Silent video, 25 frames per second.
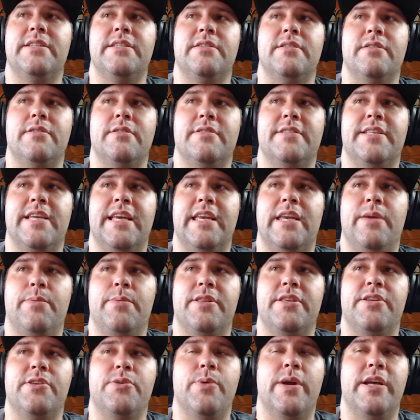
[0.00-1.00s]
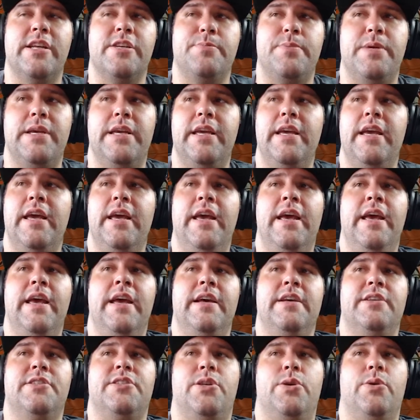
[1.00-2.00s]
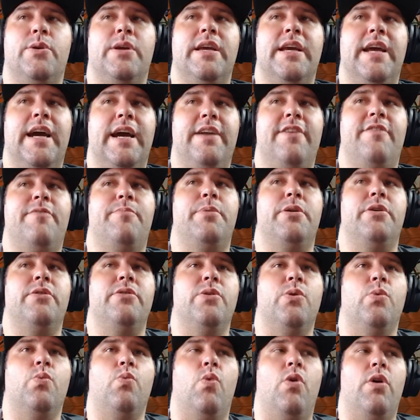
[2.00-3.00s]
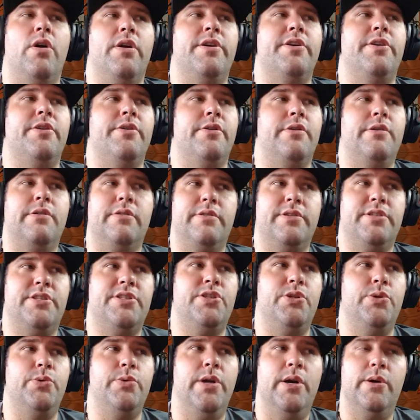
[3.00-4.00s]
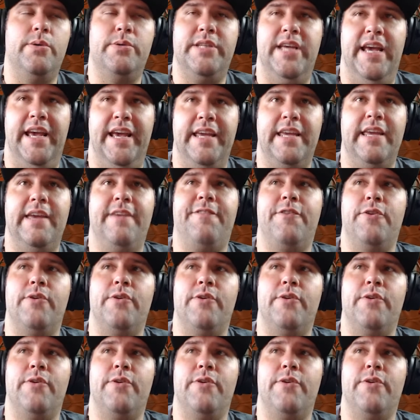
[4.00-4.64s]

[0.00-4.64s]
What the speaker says: a little tanky with the 2 HP. So you can kind of build a wanderer pseudo tank if you're